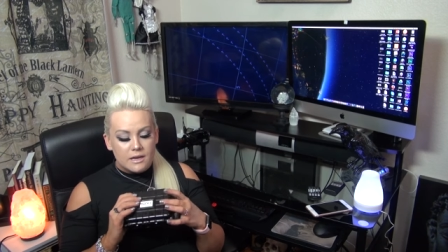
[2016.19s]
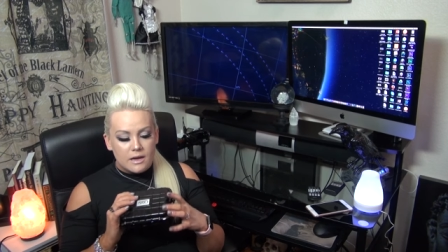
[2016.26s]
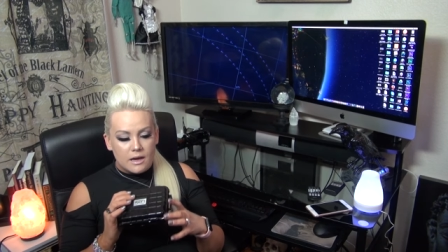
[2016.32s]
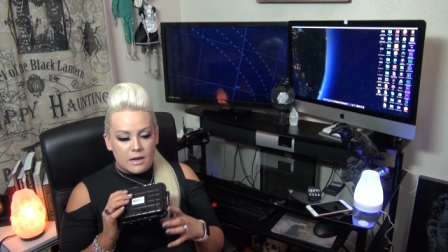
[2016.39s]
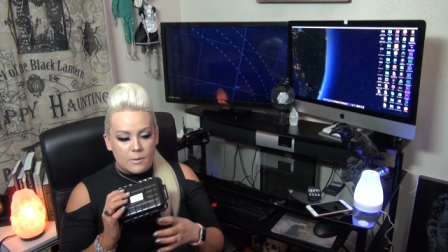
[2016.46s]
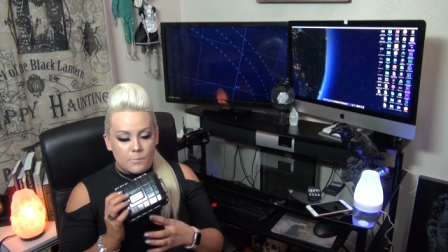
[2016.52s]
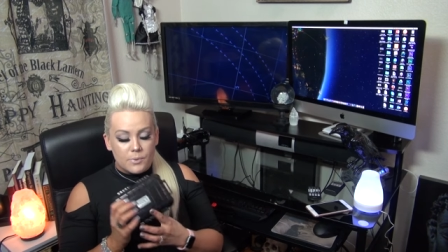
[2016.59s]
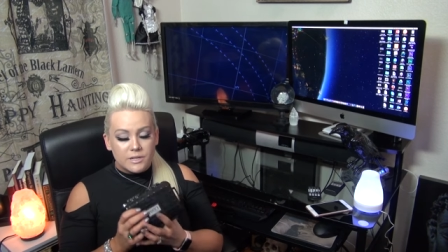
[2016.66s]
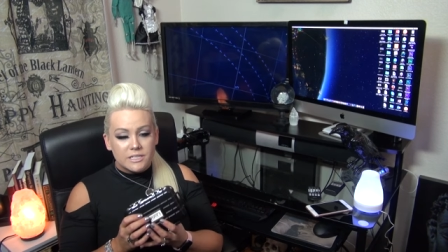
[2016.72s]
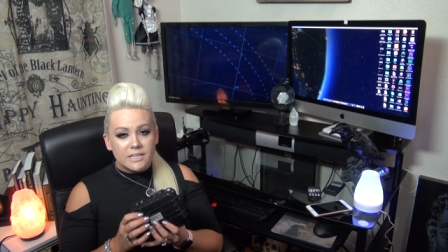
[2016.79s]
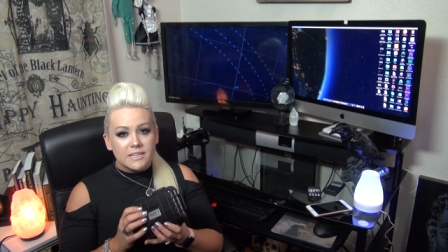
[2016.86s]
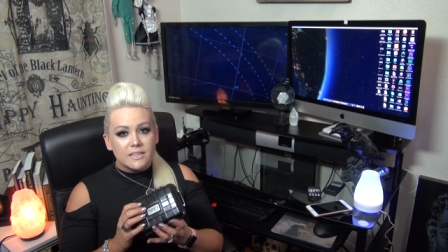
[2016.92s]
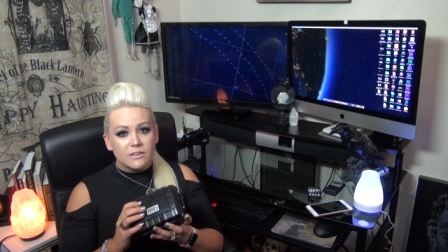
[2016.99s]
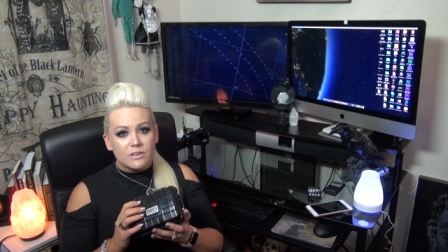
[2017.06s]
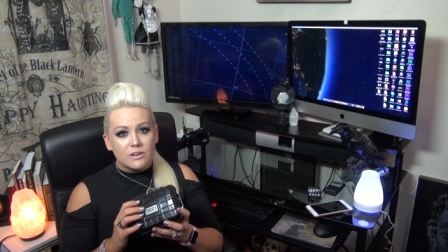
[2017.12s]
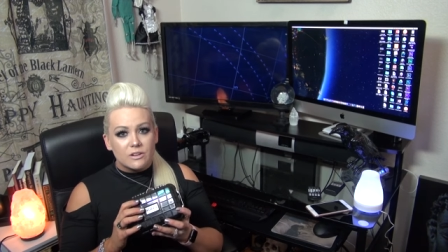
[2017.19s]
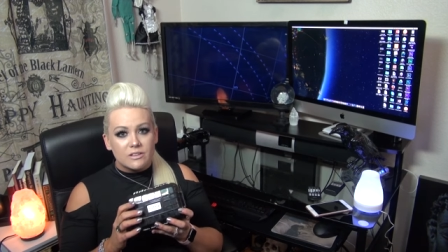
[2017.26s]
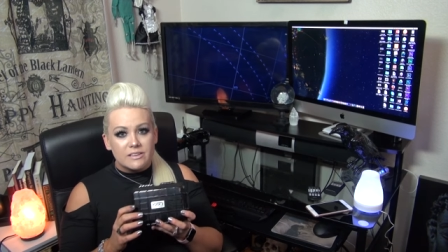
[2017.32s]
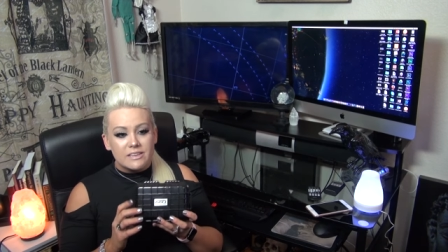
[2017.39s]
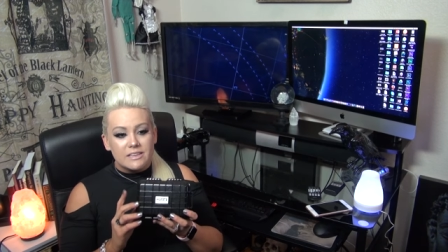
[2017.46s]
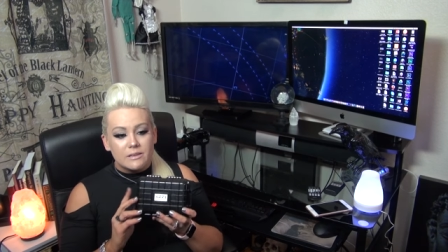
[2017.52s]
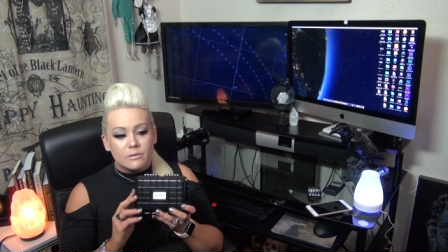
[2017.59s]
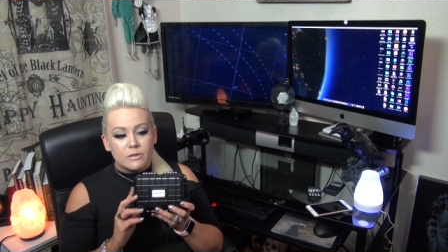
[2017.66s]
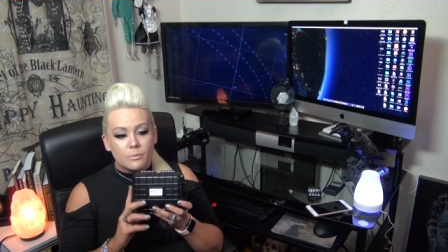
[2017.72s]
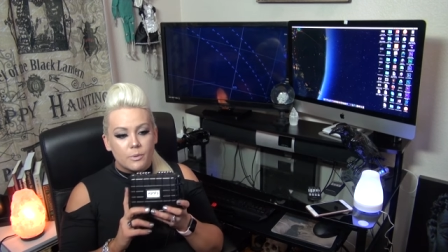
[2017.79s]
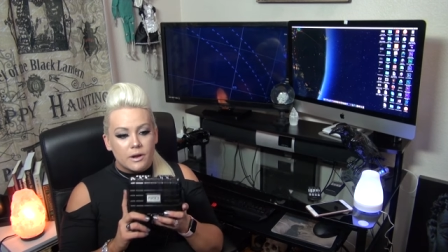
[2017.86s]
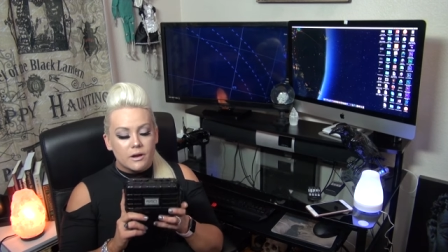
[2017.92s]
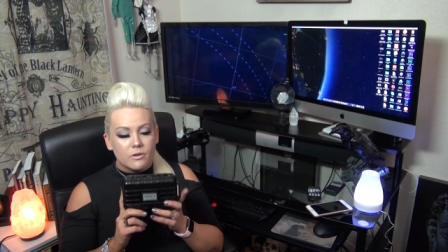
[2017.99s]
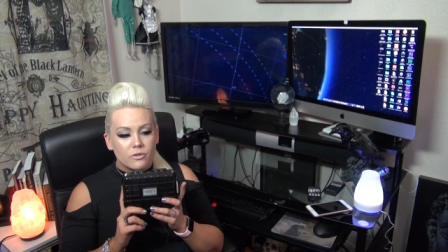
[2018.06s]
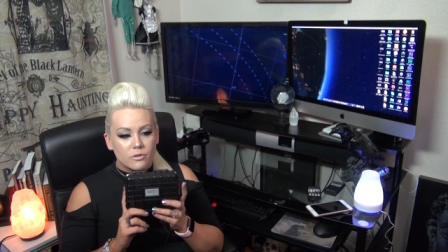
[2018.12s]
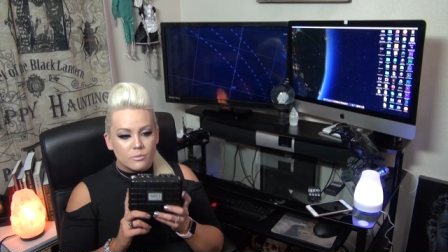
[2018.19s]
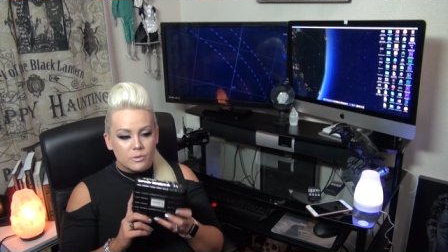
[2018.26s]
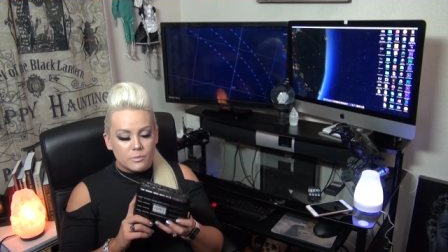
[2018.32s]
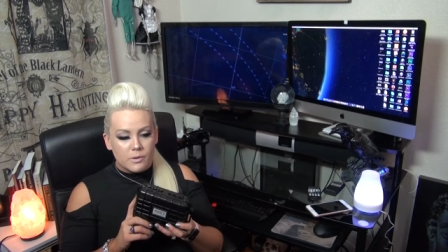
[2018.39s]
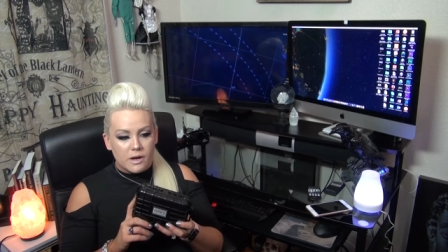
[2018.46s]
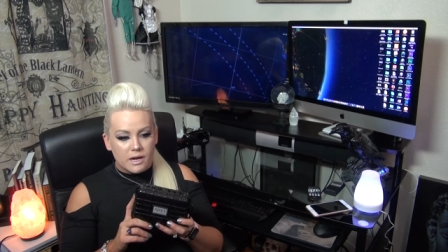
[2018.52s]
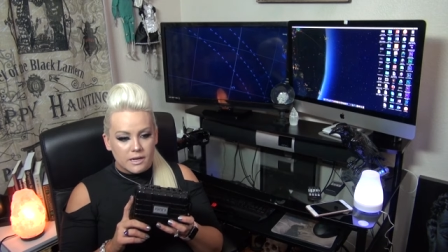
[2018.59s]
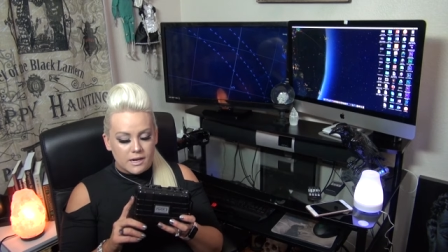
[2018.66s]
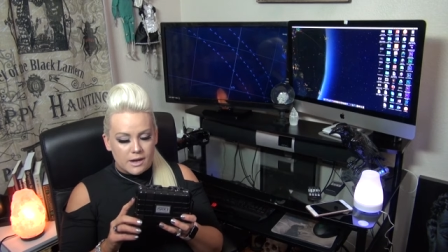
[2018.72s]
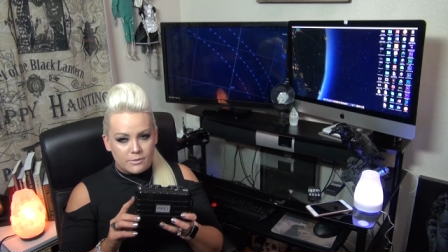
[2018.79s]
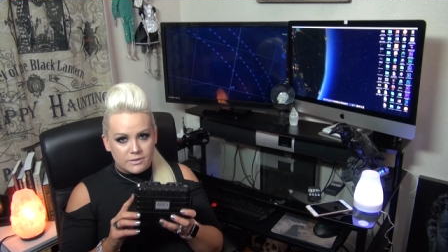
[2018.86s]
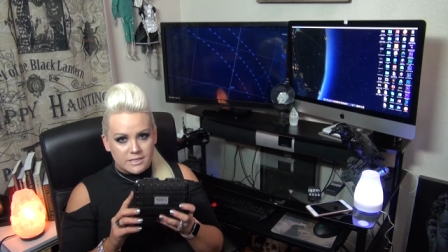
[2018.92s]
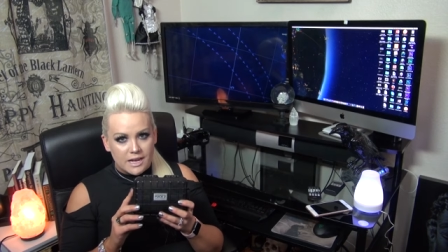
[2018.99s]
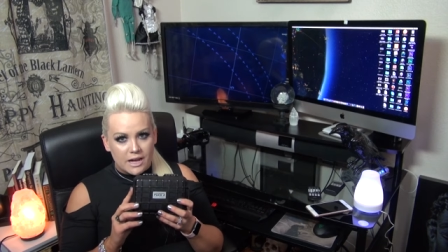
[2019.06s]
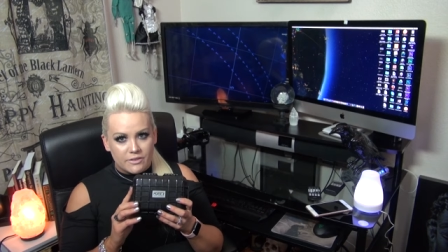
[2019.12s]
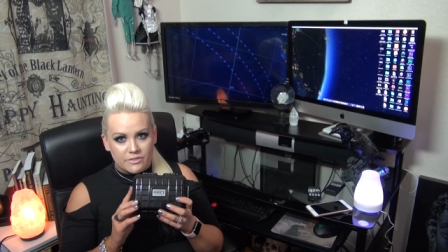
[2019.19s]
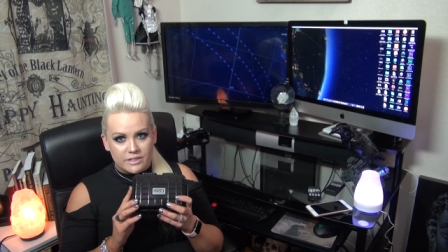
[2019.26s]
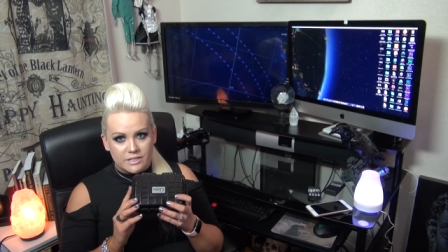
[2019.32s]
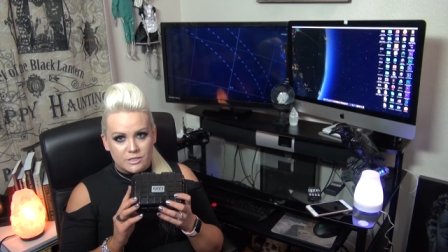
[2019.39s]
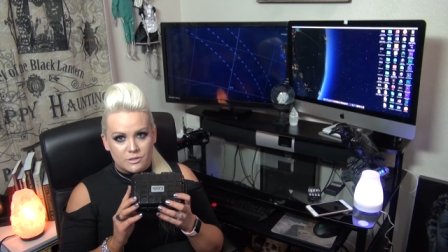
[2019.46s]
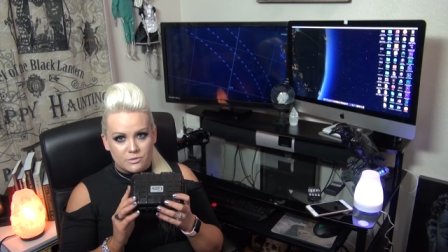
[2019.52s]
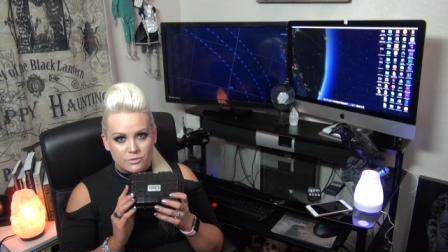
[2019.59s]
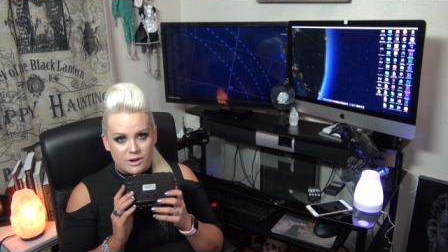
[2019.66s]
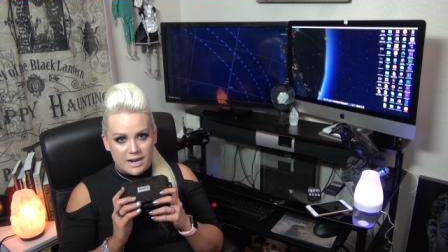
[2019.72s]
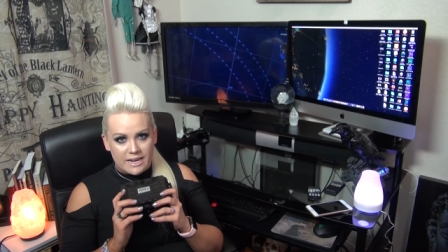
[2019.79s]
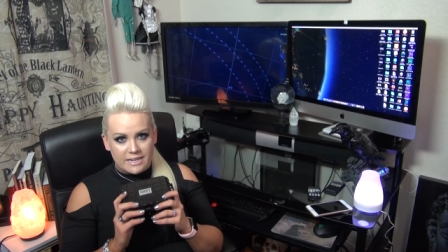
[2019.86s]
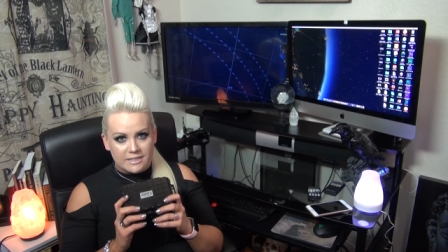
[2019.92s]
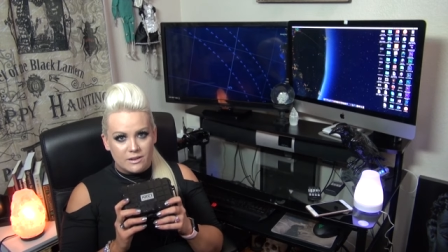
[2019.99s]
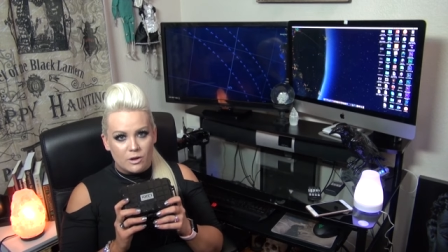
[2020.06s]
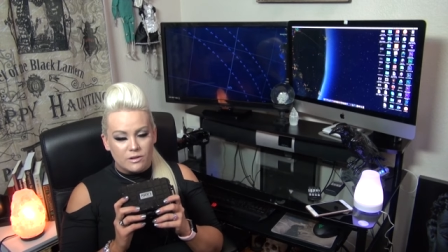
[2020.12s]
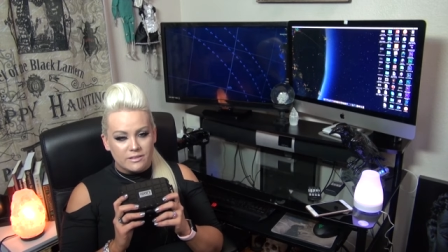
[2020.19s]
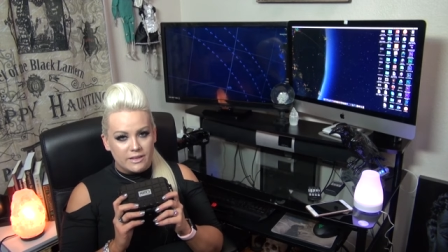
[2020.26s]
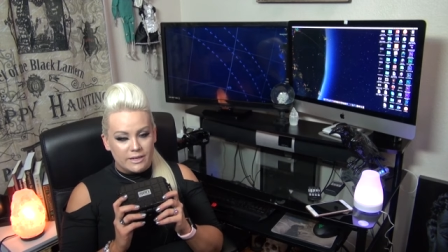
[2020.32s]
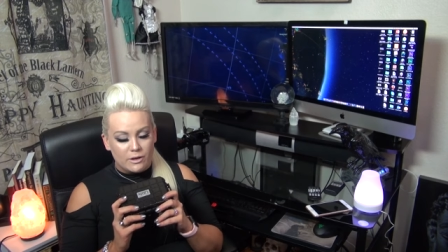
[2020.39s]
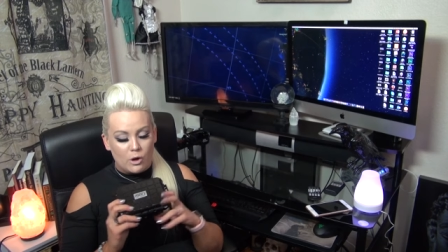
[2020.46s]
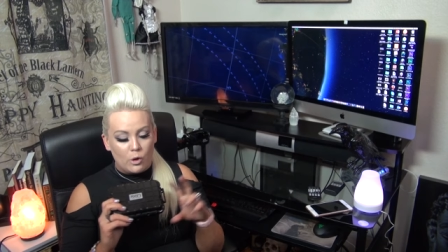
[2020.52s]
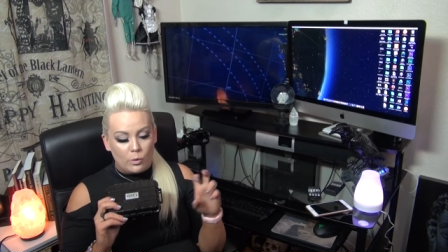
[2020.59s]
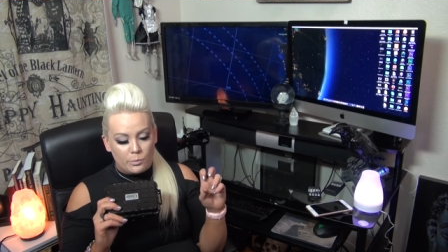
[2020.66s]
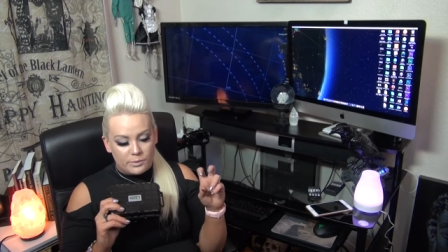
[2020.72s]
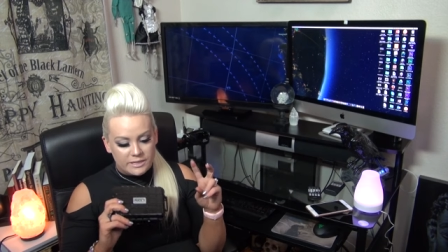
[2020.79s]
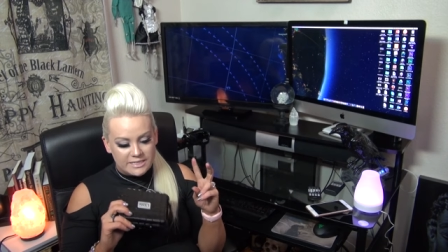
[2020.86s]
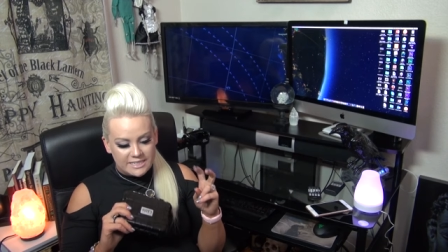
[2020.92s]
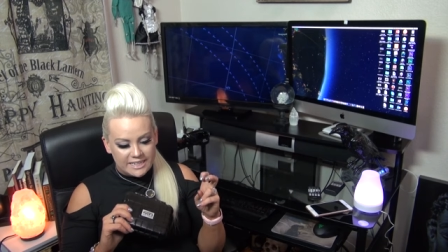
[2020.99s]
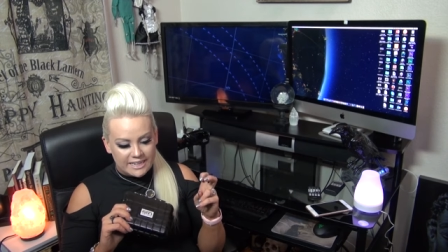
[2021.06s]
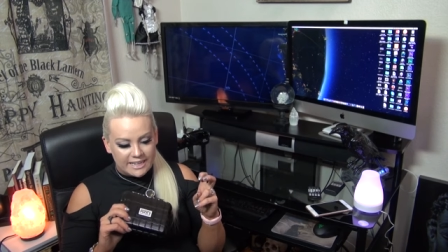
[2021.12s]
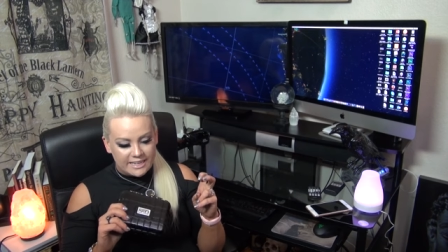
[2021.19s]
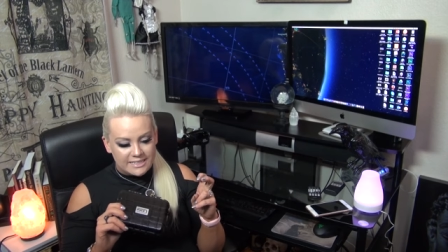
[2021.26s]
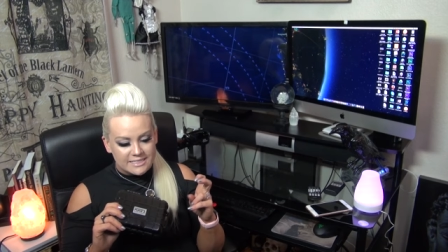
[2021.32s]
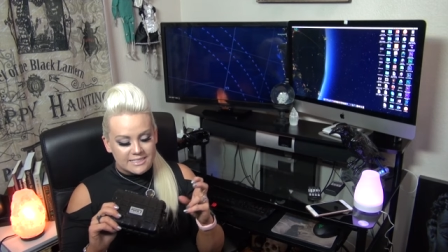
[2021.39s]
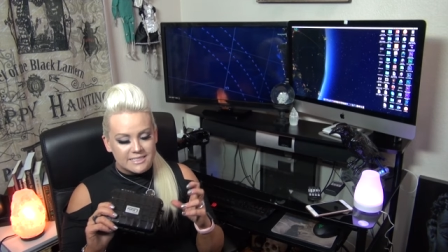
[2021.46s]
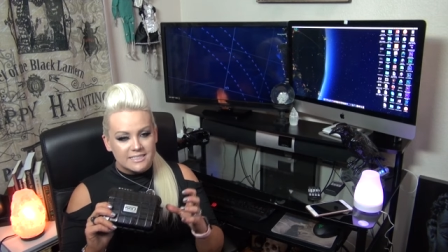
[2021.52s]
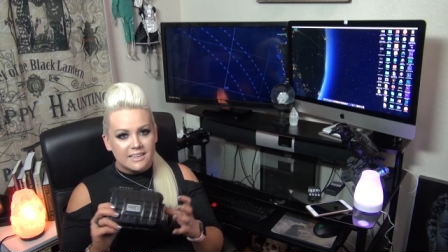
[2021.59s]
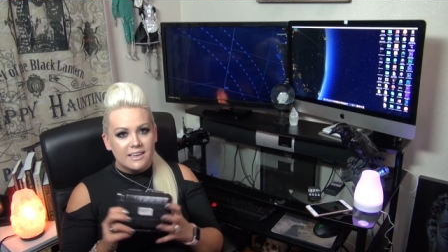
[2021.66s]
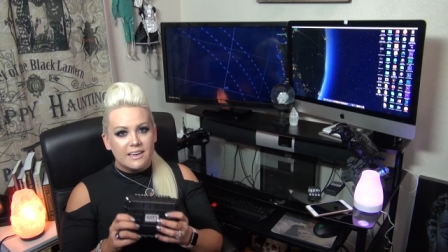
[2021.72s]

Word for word: Um, particularly the paranormal puck, I was having to write like open tickets